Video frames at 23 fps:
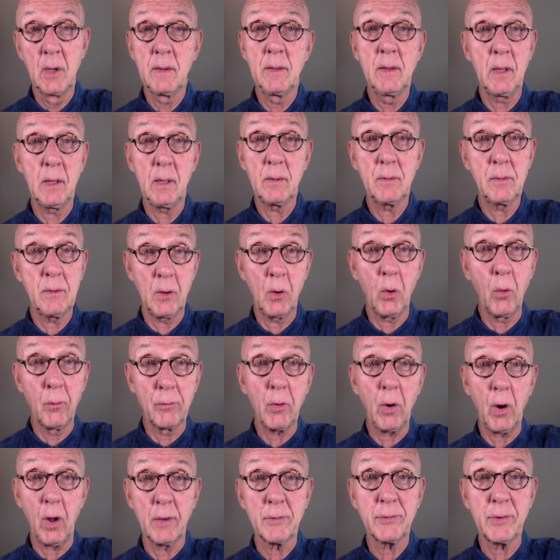The
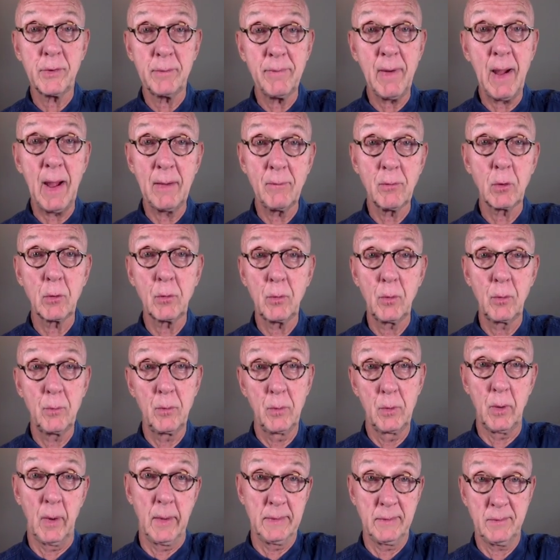overall survival
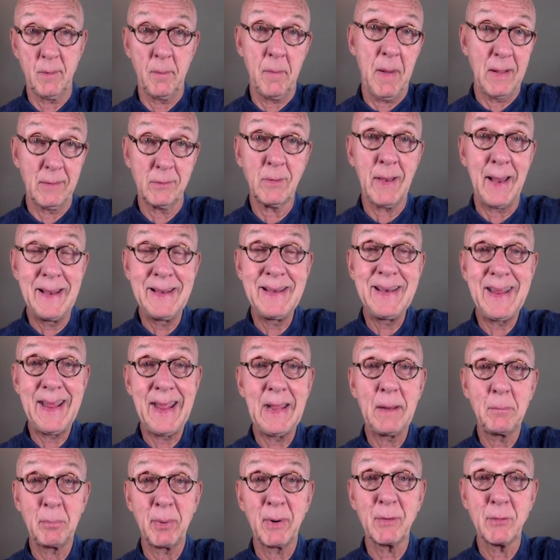group was about
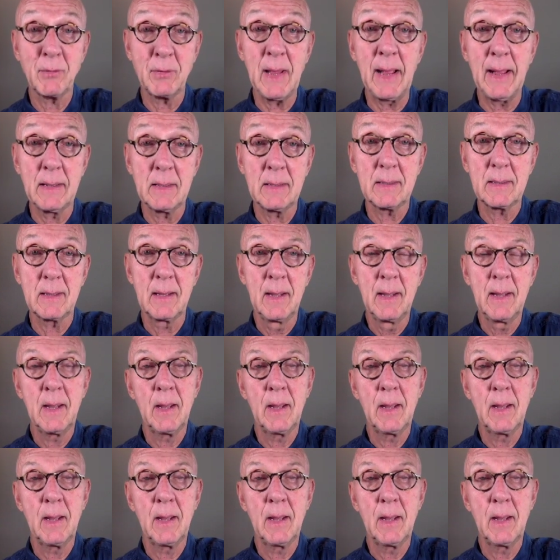98%